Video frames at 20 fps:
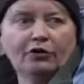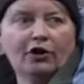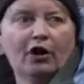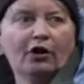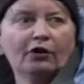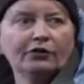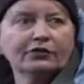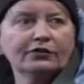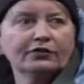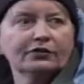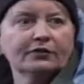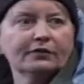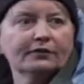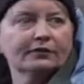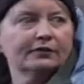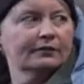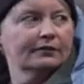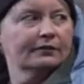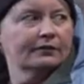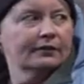not.
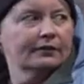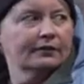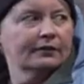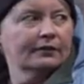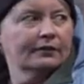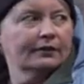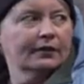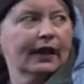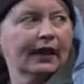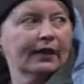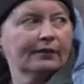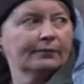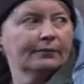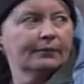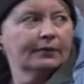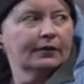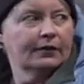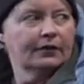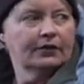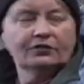Yeah,
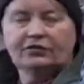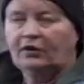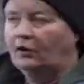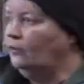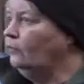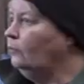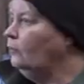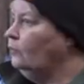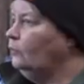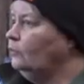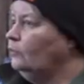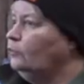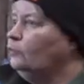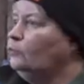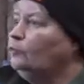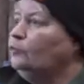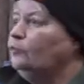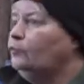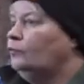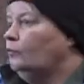so
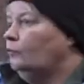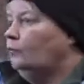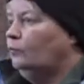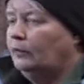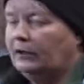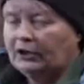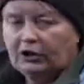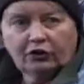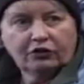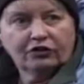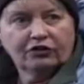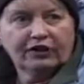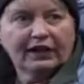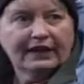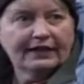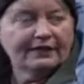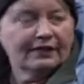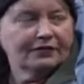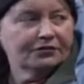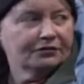we could
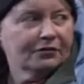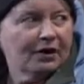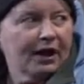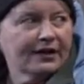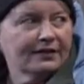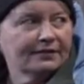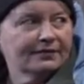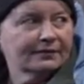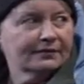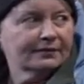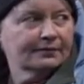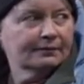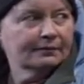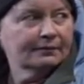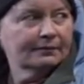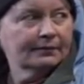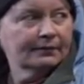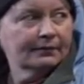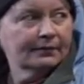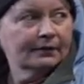sheet this race.
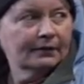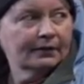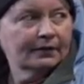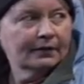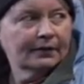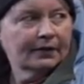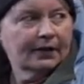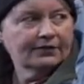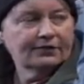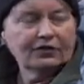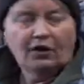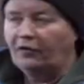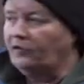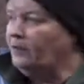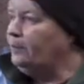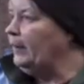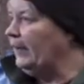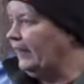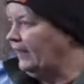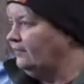It's not
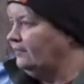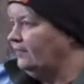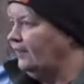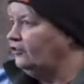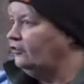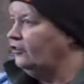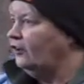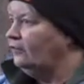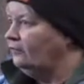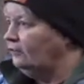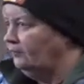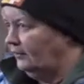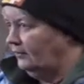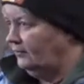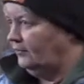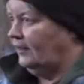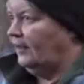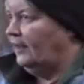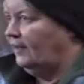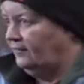the biggest issue.
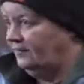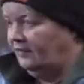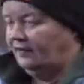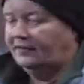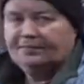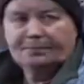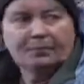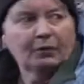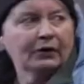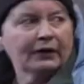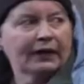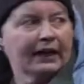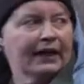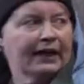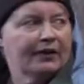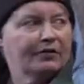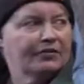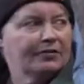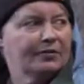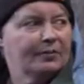It's, it's, this point
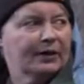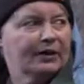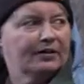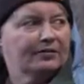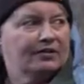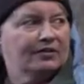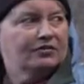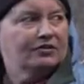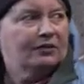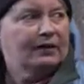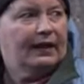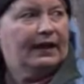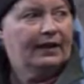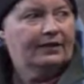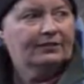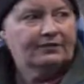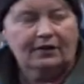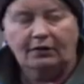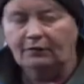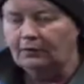here is the biggest issue here,
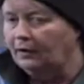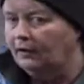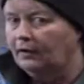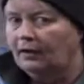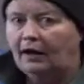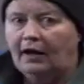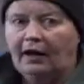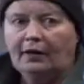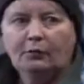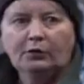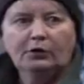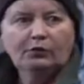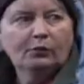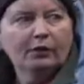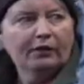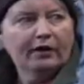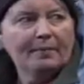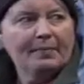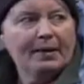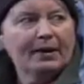so I wouldn't
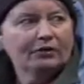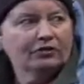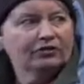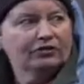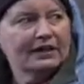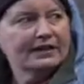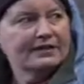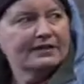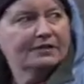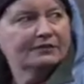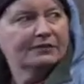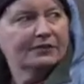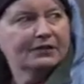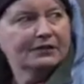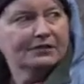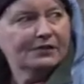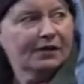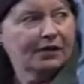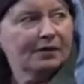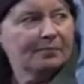worry about sheeting for the
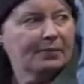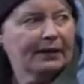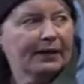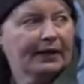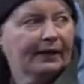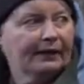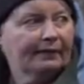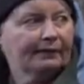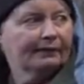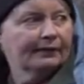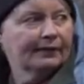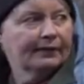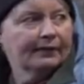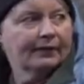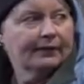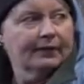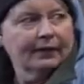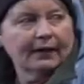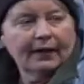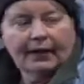time being.
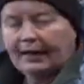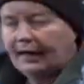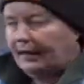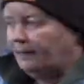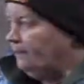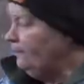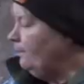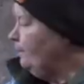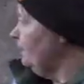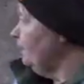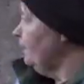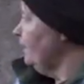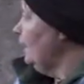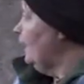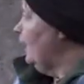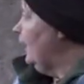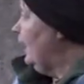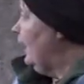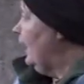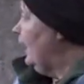Um,
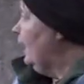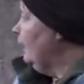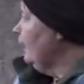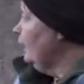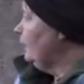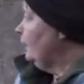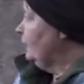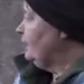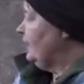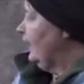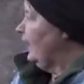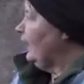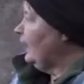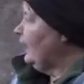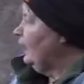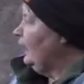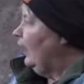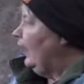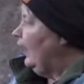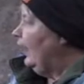uh,
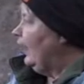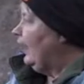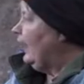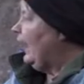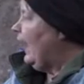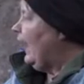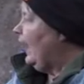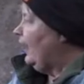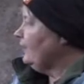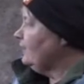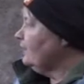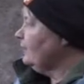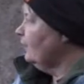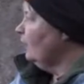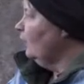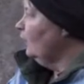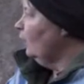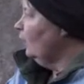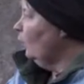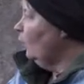particularly as
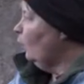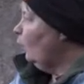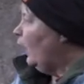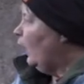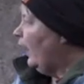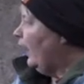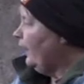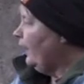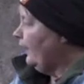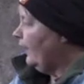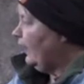why are the